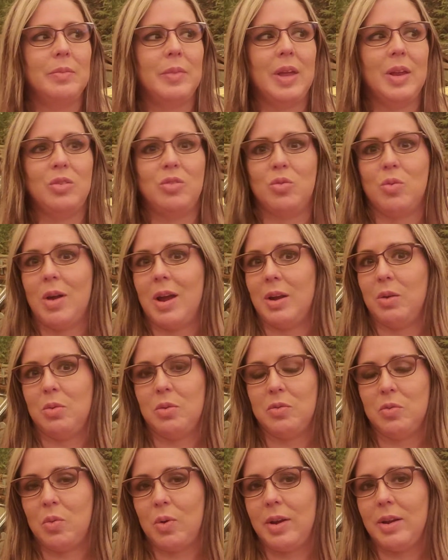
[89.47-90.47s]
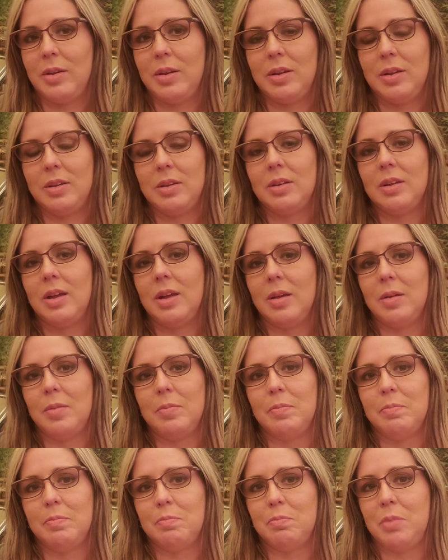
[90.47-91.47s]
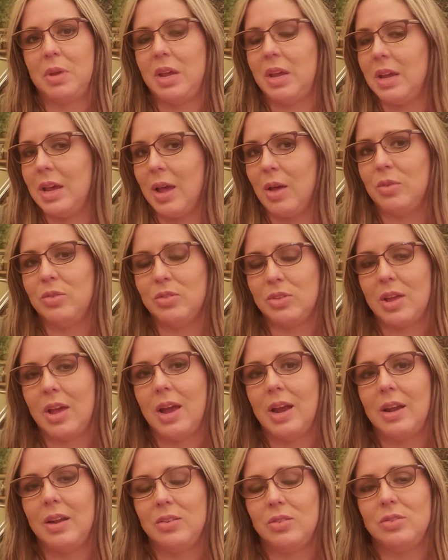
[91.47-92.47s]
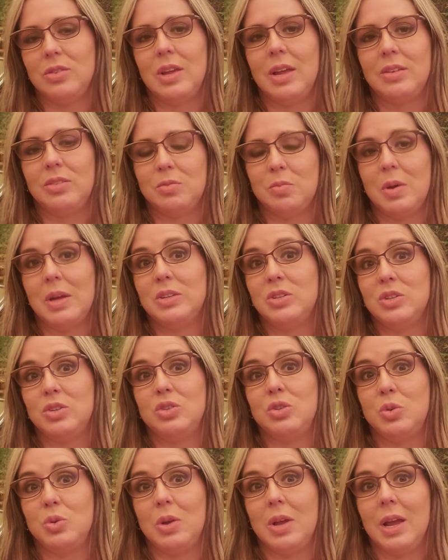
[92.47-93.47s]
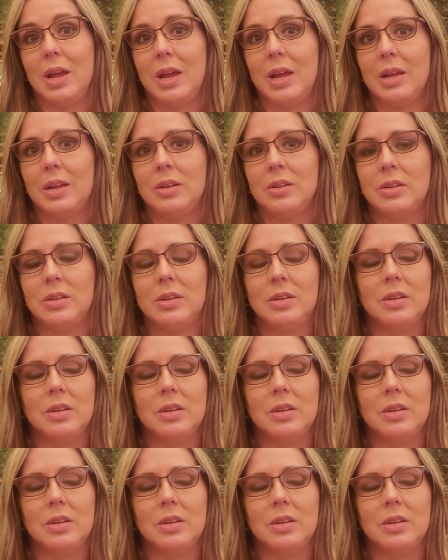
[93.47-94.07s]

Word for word: and try to avoid um, being outside as, as much as you can.